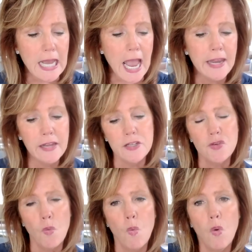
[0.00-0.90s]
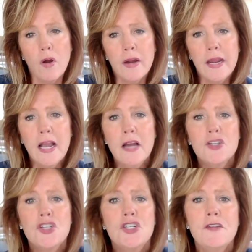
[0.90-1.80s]
And it is working on
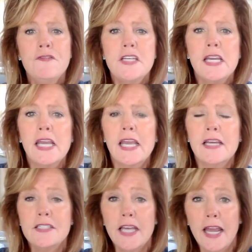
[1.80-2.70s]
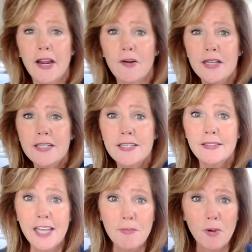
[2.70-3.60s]
shifting into Aries and
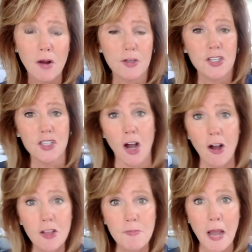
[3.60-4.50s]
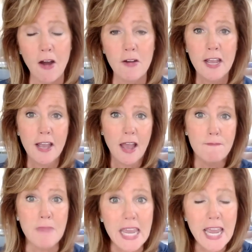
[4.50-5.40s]
Libra, which is all about
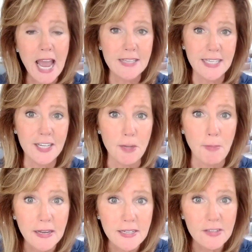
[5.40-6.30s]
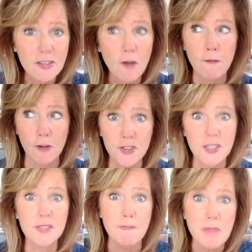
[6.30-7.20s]
me as independent
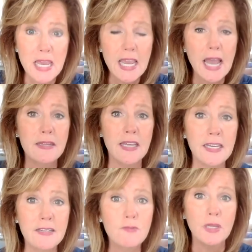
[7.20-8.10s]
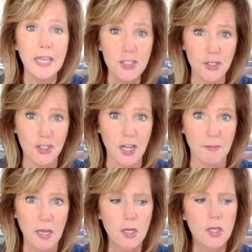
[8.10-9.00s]
versus me in relationship.
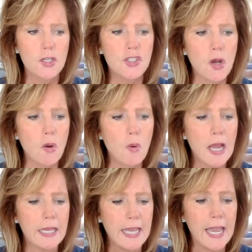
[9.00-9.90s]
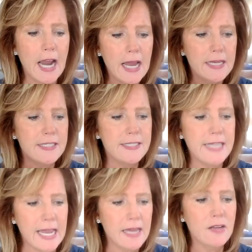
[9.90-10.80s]
So, can I
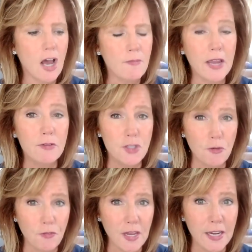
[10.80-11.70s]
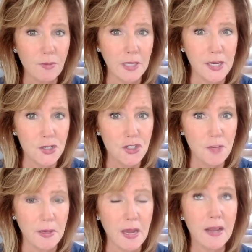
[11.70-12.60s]
stand on my own two feet in
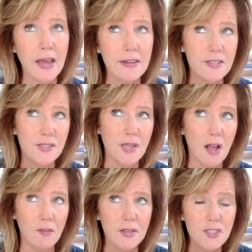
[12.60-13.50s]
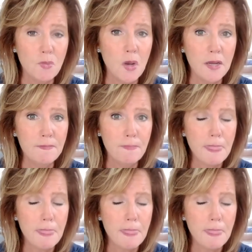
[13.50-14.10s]
relationship and not kind of dissolve into one?